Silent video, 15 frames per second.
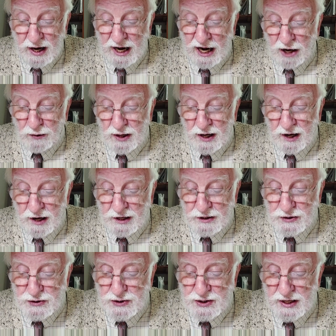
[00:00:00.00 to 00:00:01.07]
our
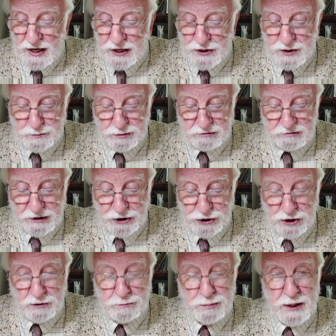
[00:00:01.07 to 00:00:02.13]
highest
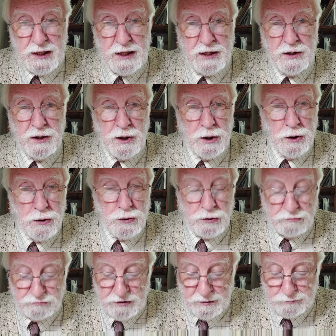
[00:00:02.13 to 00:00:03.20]
aspiration being to
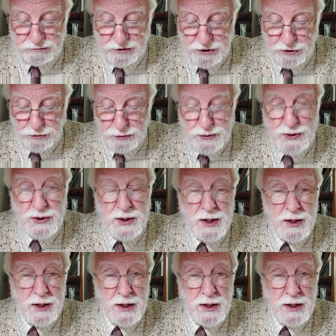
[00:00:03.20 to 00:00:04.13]
reproduce